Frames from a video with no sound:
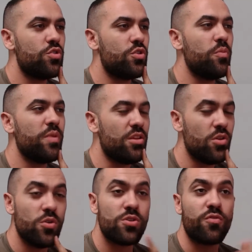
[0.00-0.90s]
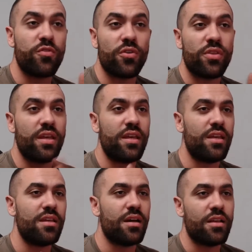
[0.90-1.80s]
to be used for
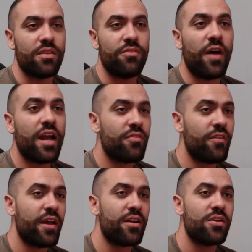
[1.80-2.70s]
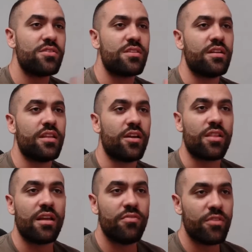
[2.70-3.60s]
the firefighters and their
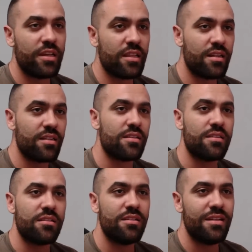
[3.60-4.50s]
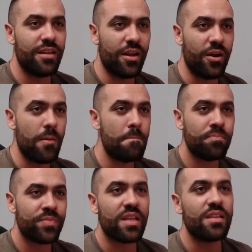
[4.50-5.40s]
lovely little,
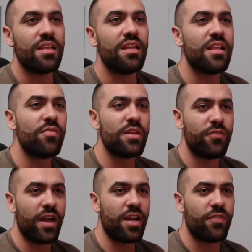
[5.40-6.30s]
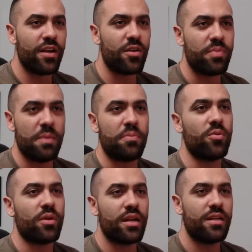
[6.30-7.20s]
lovely firefighter people.
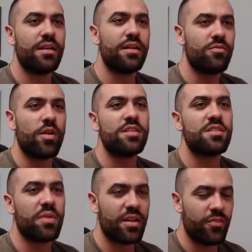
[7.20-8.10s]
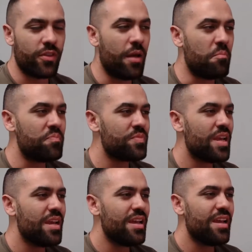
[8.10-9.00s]
We're going to raise the money for them.
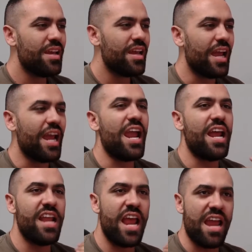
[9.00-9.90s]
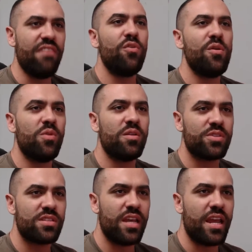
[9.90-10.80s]
And everyone
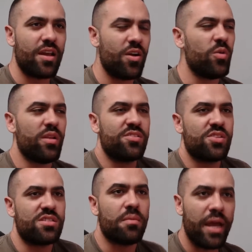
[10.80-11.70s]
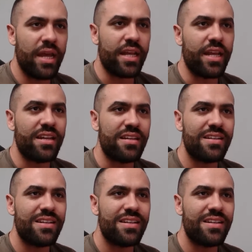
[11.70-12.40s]
was saying, oh, well, it's just a penny.